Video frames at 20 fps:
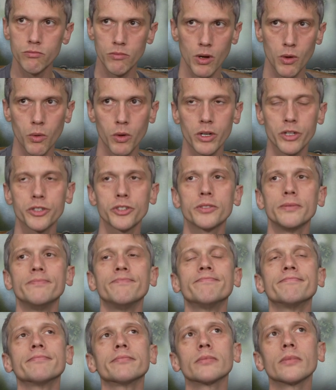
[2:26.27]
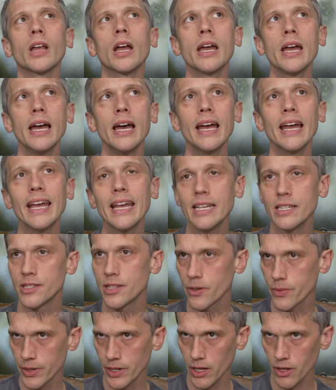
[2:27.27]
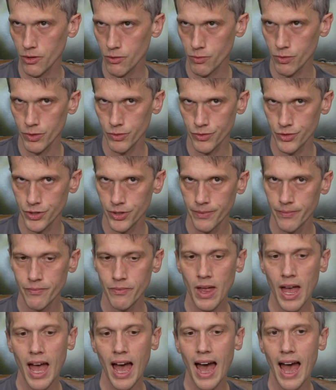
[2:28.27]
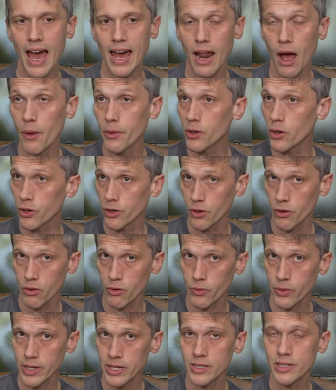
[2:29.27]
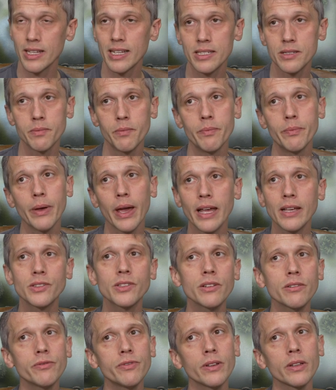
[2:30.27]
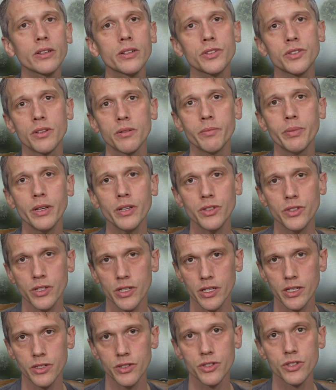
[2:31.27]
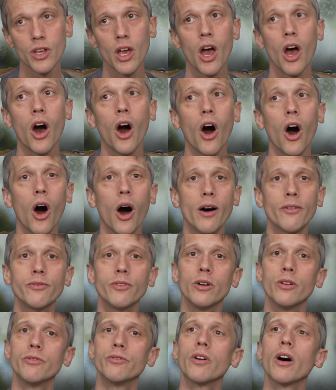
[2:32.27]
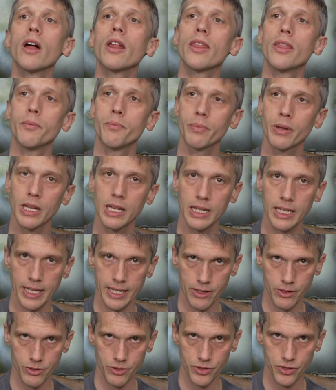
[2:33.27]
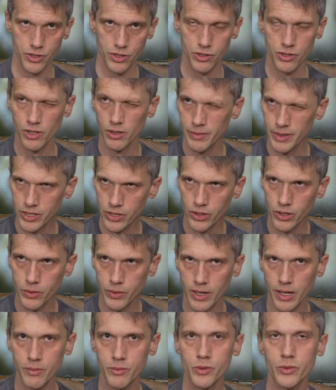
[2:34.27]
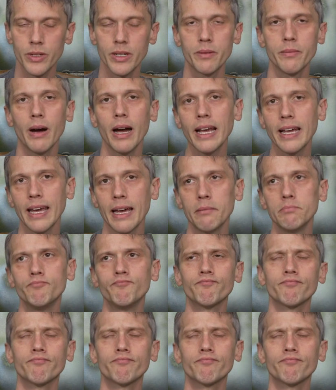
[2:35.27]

It works. Is there another route? And I would argue there is, and that's basing villainous NPCs off of the players. So let me tell you what I'm doing in my game.